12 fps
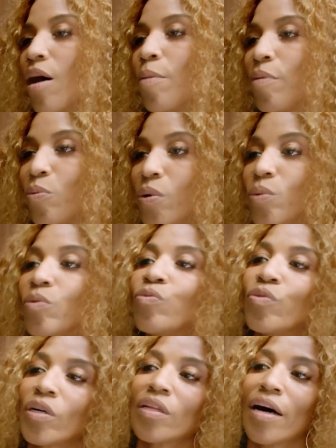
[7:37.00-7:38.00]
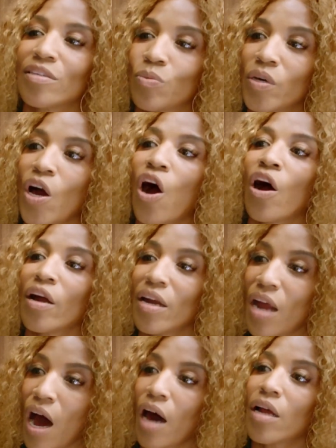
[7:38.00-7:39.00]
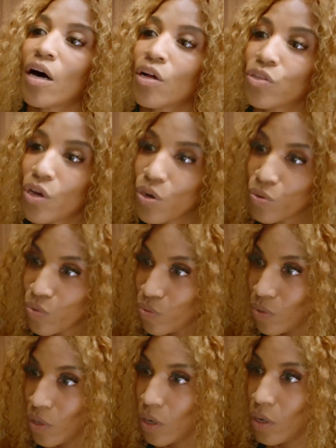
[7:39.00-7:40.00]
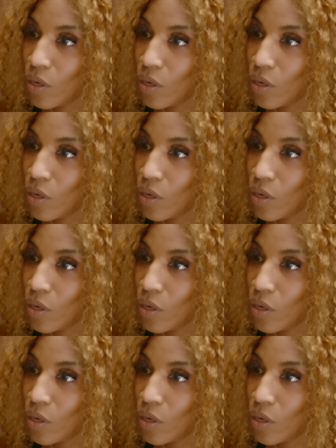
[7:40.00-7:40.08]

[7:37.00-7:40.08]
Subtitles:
but we will realize we are not alone.